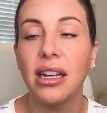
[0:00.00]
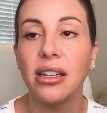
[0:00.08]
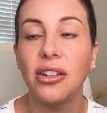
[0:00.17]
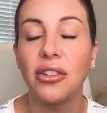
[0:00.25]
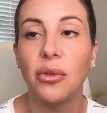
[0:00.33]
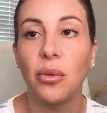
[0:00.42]

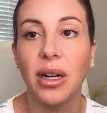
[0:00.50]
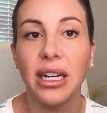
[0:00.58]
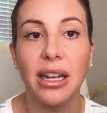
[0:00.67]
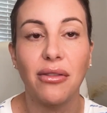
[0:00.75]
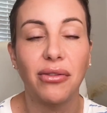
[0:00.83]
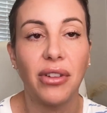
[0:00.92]
and you don't wanna
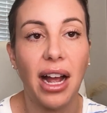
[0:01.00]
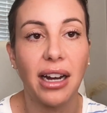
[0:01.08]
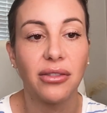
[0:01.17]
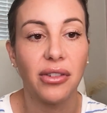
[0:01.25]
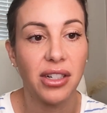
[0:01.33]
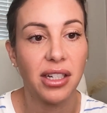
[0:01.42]
get
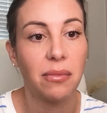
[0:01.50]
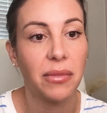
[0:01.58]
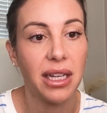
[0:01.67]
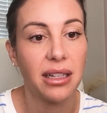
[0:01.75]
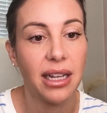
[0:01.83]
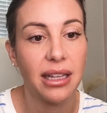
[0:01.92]
flagged for
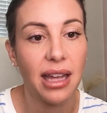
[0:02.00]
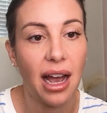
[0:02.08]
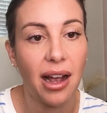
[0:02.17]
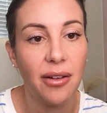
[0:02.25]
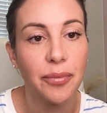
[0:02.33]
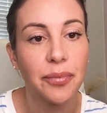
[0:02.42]
something like
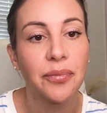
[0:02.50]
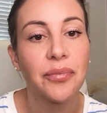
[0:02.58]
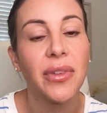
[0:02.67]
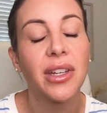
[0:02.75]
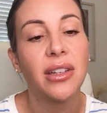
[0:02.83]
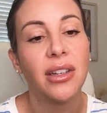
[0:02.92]
that.
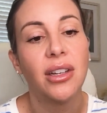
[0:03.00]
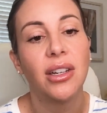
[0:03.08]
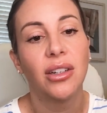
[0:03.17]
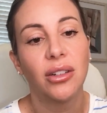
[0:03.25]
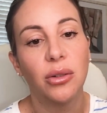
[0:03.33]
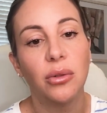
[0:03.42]

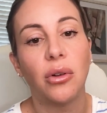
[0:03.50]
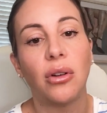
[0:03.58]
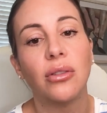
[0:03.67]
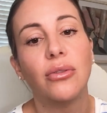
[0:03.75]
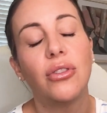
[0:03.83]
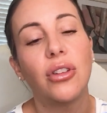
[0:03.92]

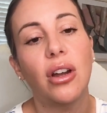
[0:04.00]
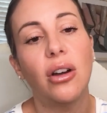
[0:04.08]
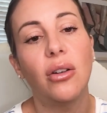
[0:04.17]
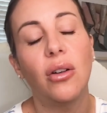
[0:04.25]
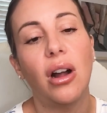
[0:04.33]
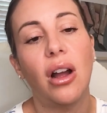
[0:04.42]
Cool.
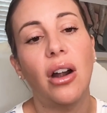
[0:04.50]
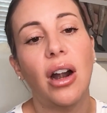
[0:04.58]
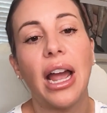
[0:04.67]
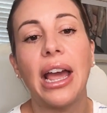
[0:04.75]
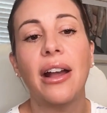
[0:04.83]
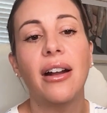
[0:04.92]
So, all
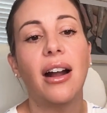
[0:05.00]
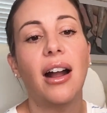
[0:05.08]
right.